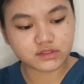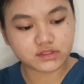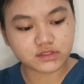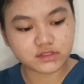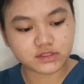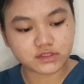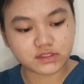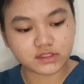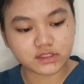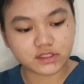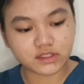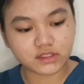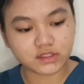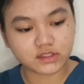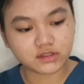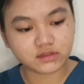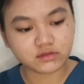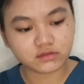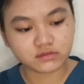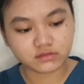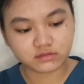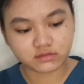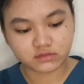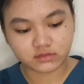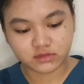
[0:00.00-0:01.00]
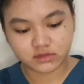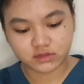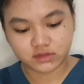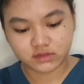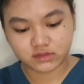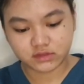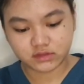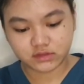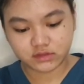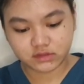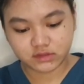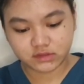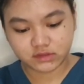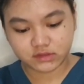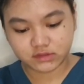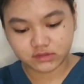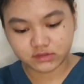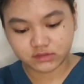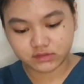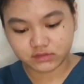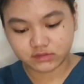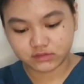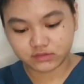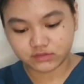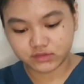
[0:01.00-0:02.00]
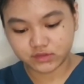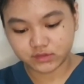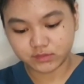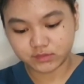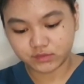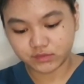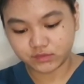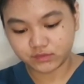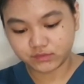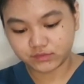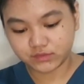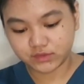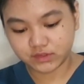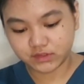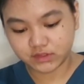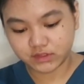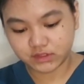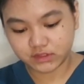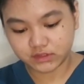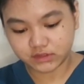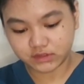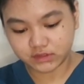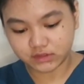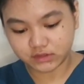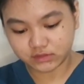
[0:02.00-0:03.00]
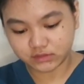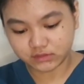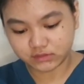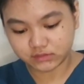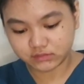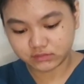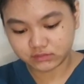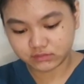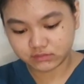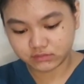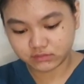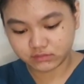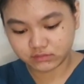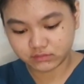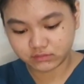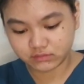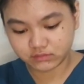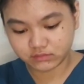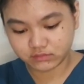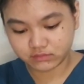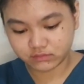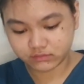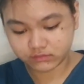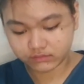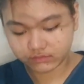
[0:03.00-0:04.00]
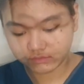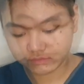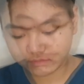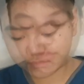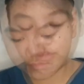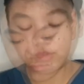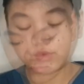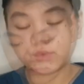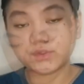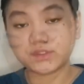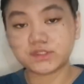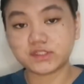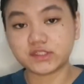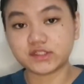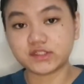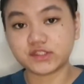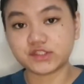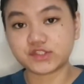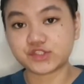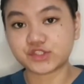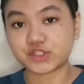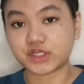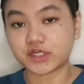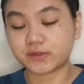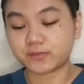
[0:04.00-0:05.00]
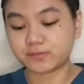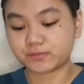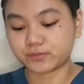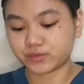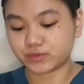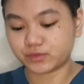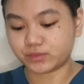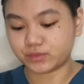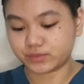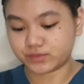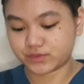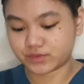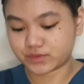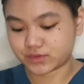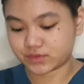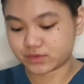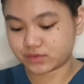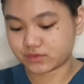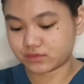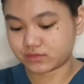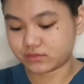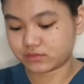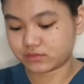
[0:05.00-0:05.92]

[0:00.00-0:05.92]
this again. Remove the needle. Throw it in the sharp tools.